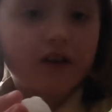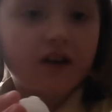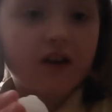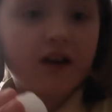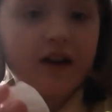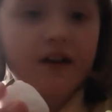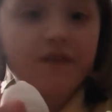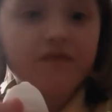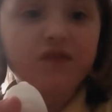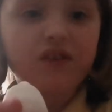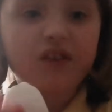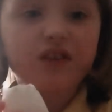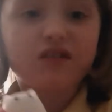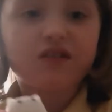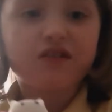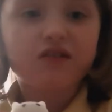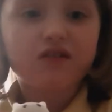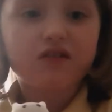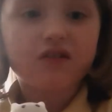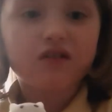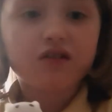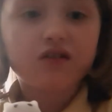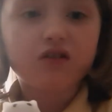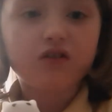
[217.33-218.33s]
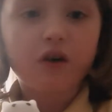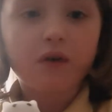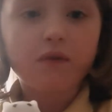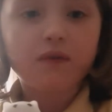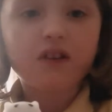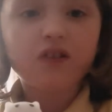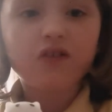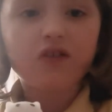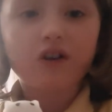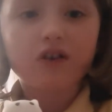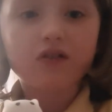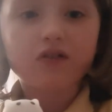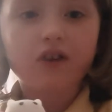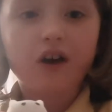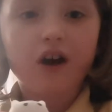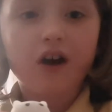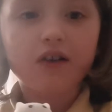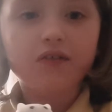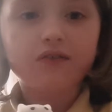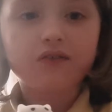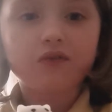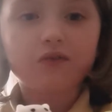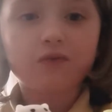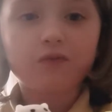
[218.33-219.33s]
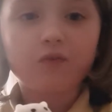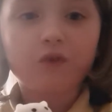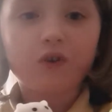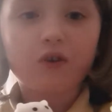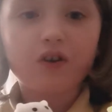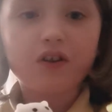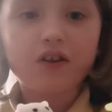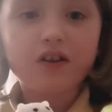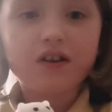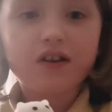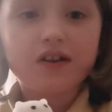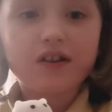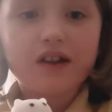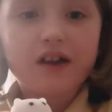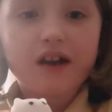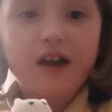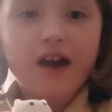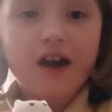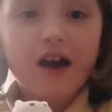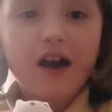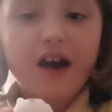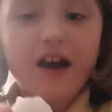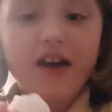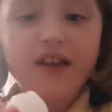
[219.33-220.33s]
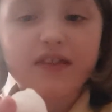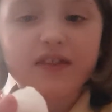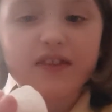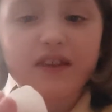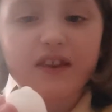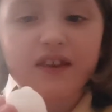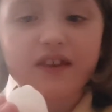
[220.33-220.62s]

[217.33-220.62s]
I have this glow-in-the-dark turtle one, and